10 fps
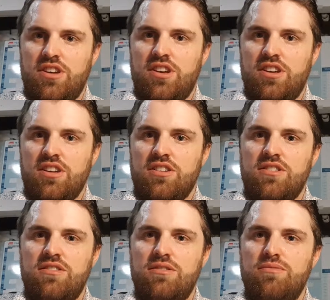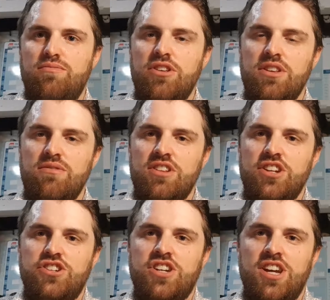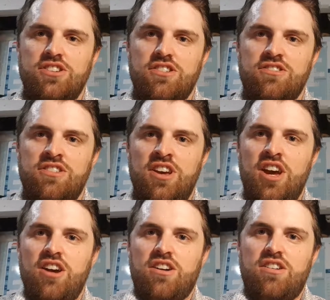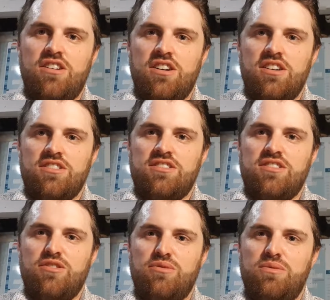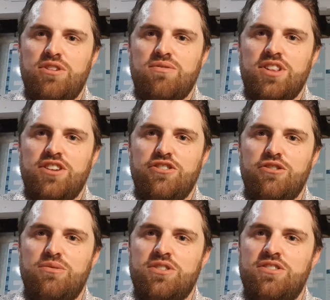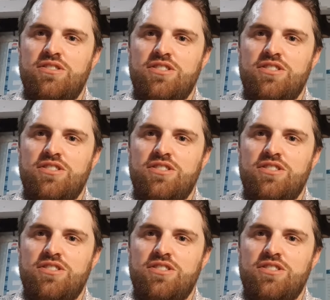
and nothing really changes because we don't really know what to do.